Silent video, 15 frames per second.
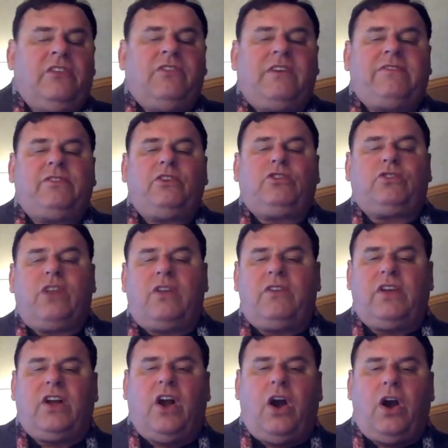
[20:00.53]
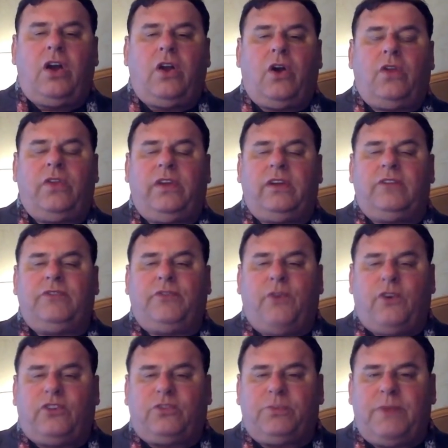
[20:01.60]
The Revolutionary Guard are the
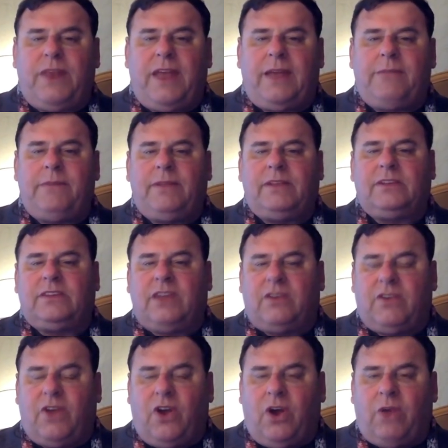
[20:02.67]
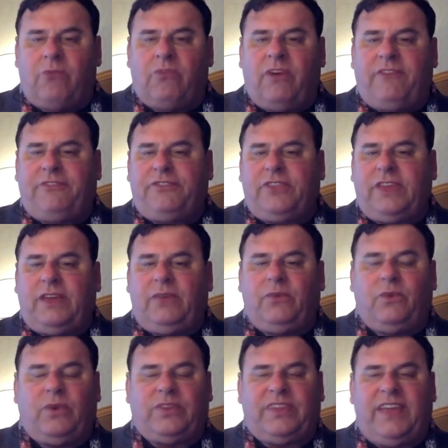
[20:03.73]
enforcement and military arm, roughly
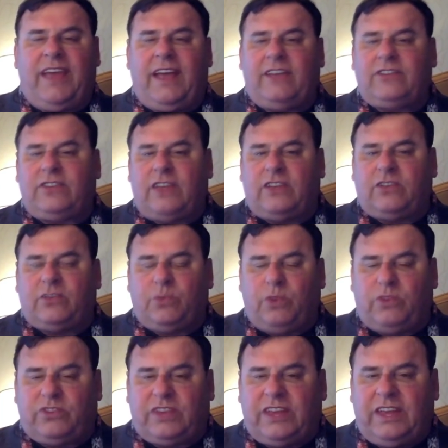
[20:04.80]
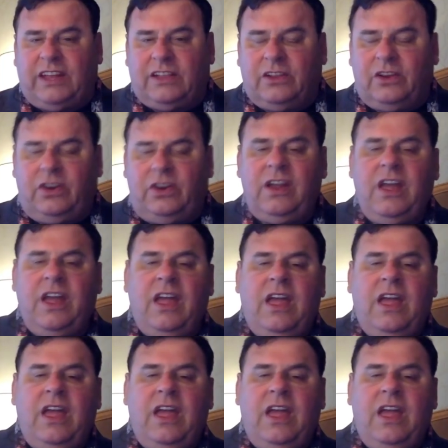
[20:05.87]
what the SS was to Hitler